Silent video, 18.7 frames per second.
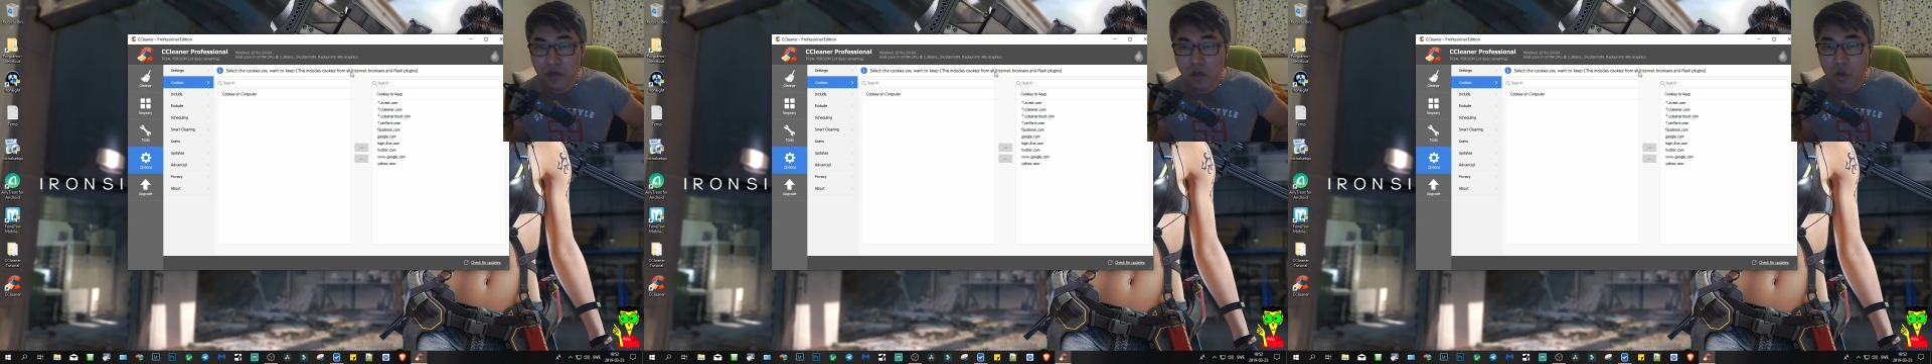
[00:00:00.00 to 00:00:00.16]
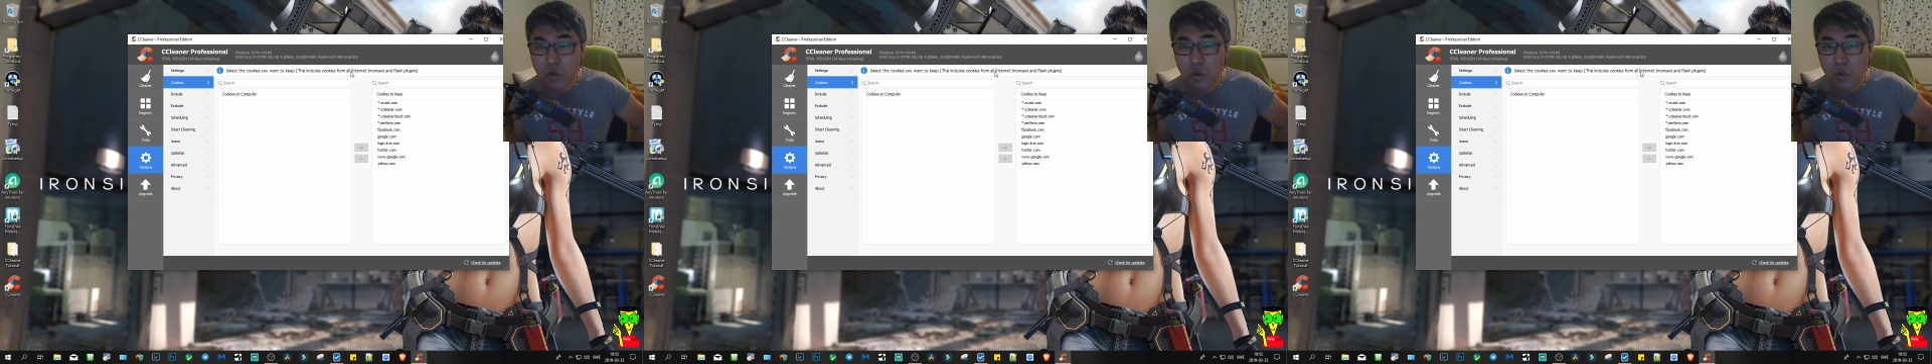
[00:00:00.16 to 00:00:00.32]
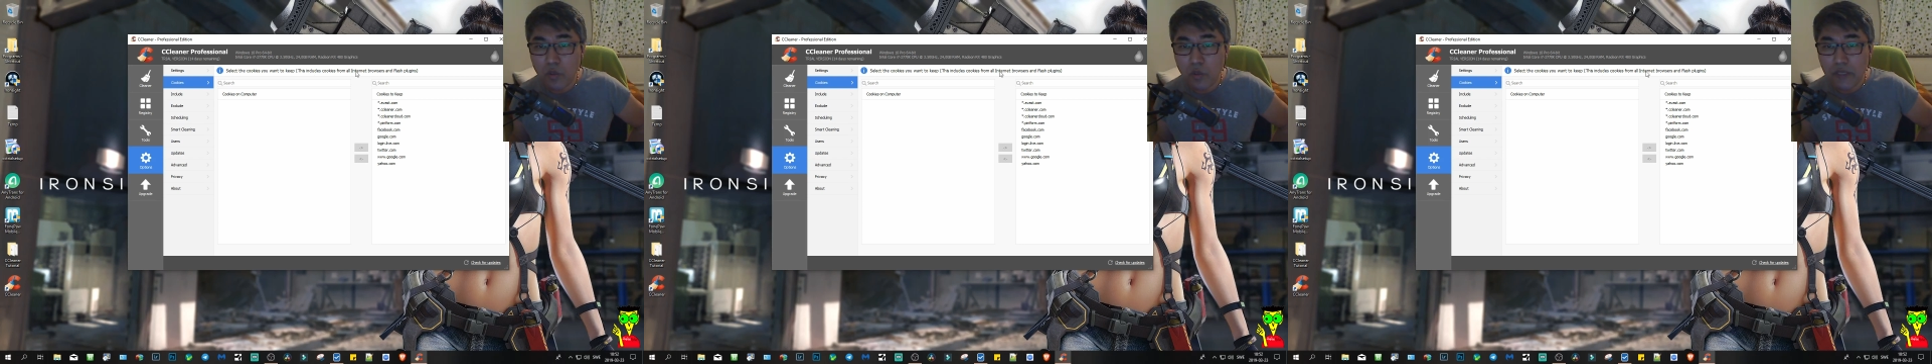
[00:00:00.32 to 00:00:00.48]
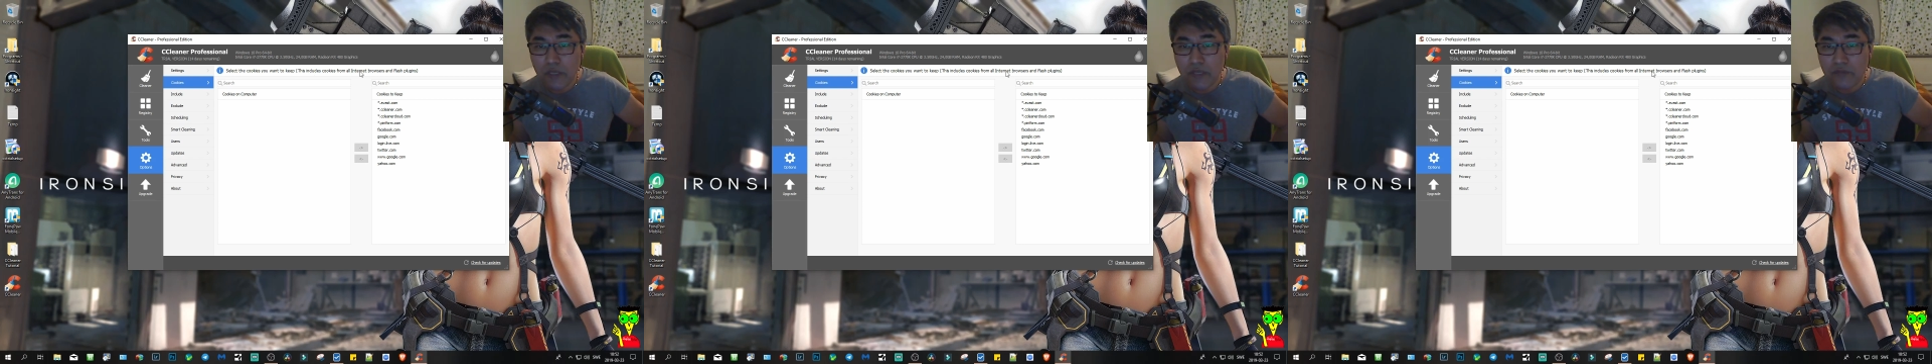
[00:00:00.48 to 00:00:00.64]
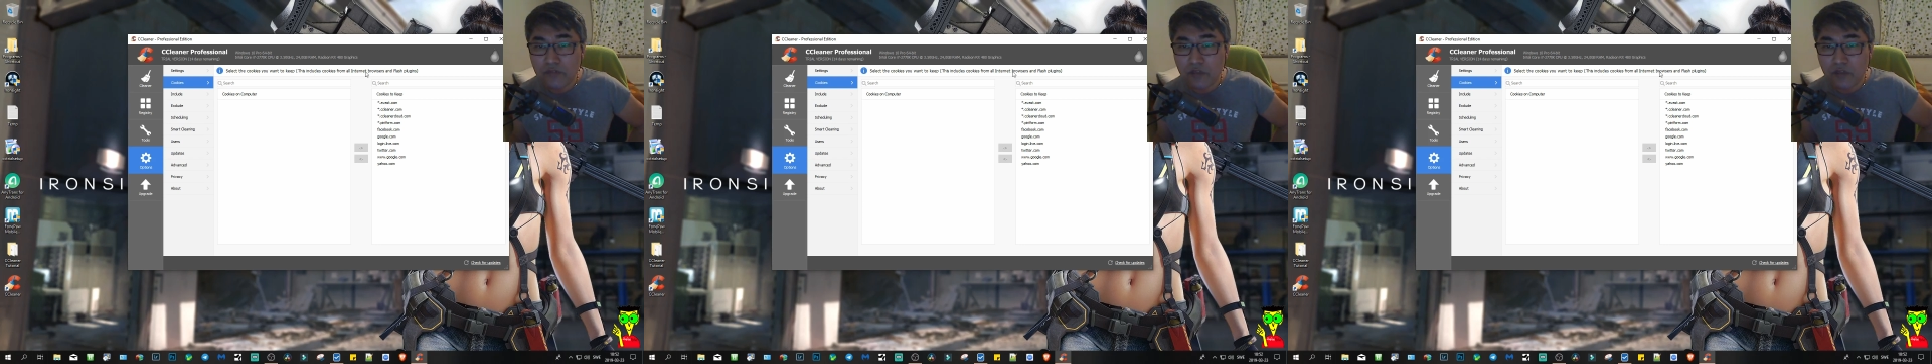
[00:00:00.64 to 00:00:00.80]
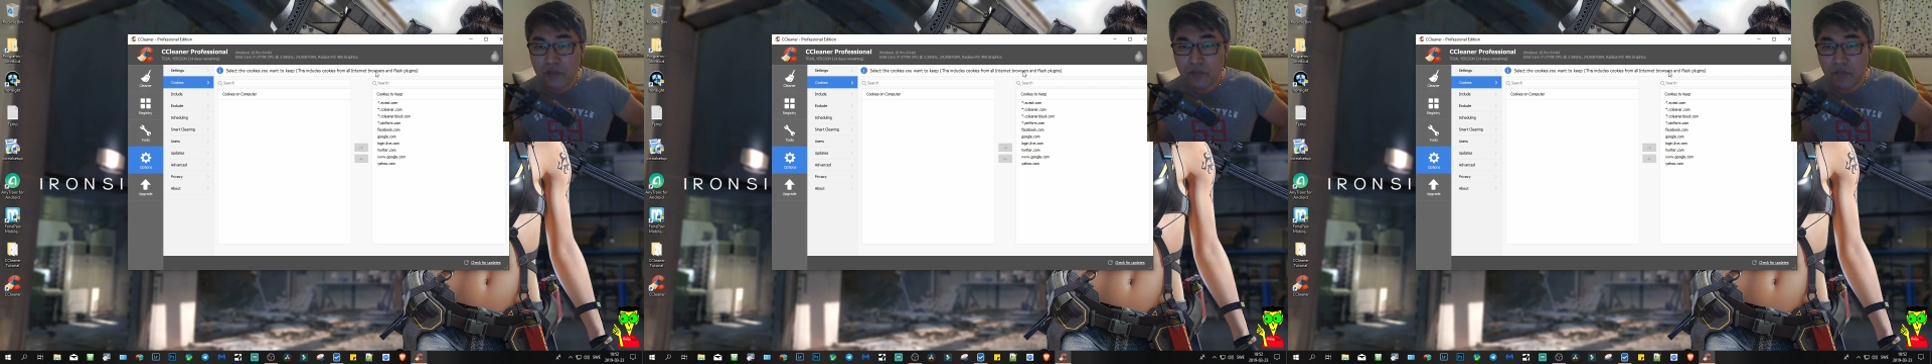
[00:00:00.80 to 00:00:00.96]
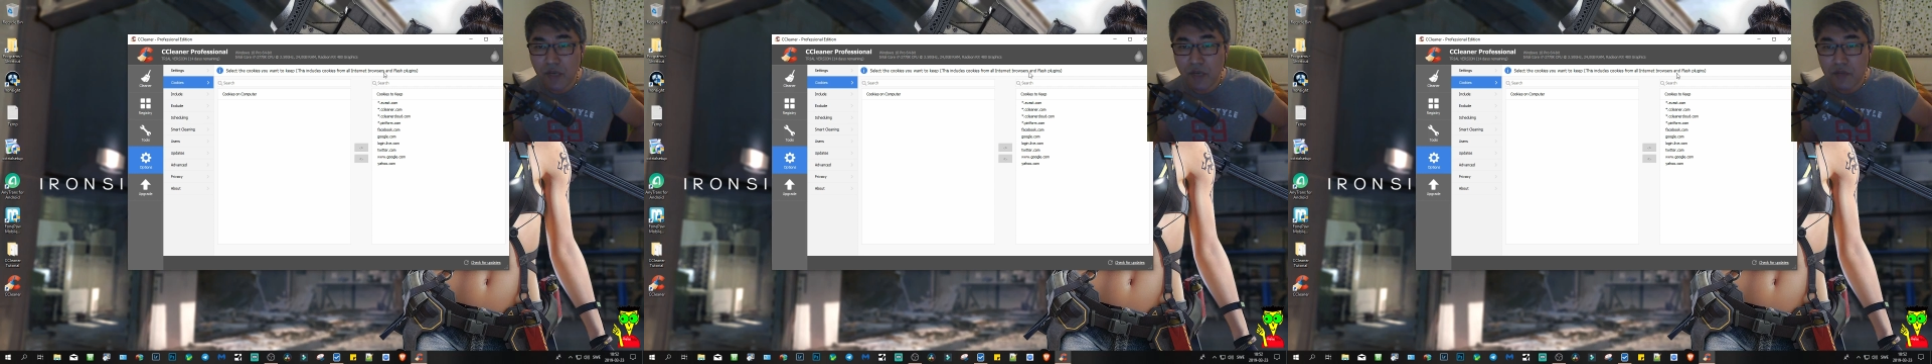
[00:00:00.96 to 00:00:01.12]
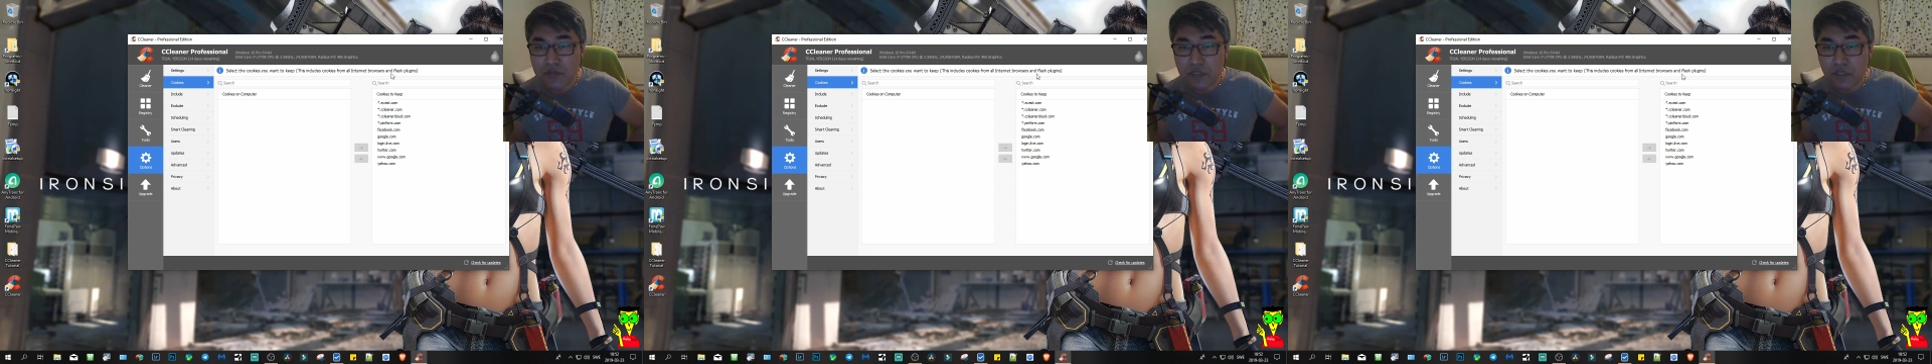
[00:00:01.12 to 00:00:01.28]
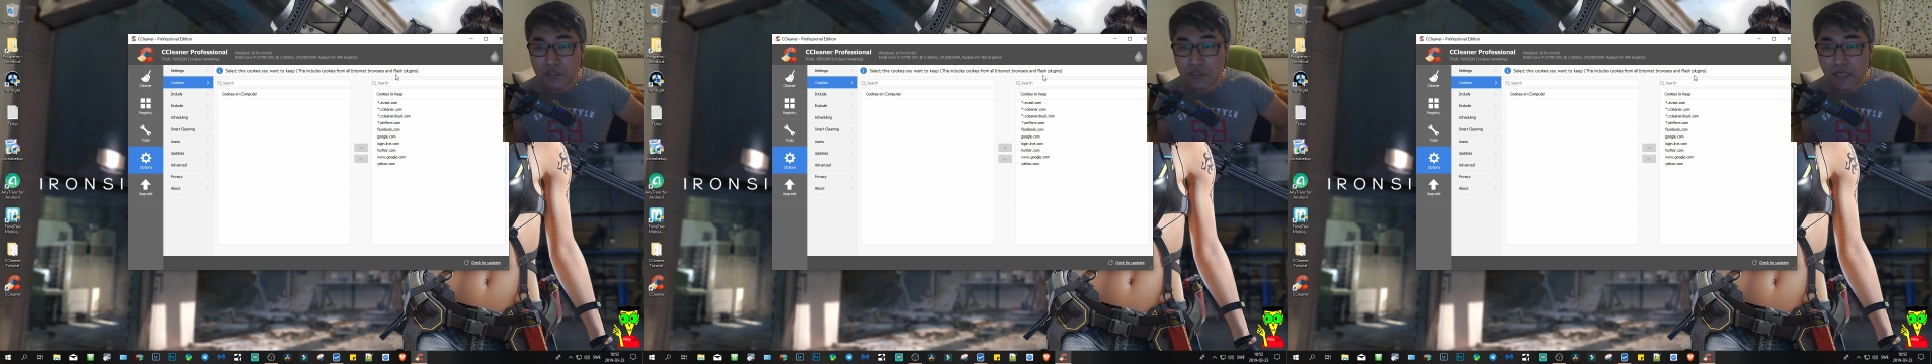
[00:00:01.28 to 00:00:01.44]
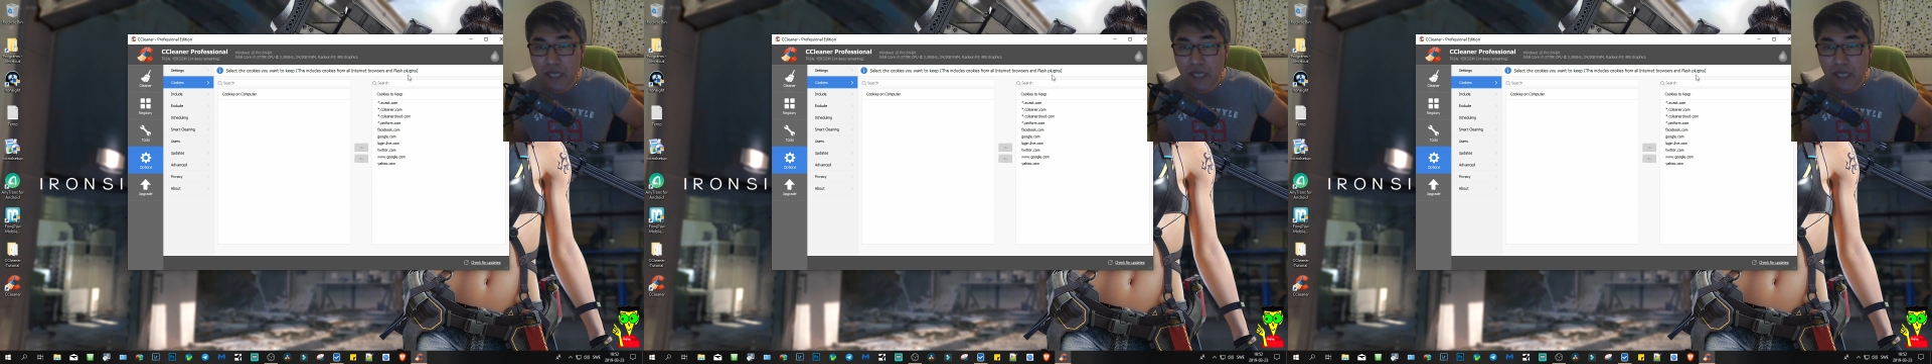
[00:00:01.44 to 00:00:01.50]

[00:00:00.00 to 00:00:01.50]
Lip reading: all internet browser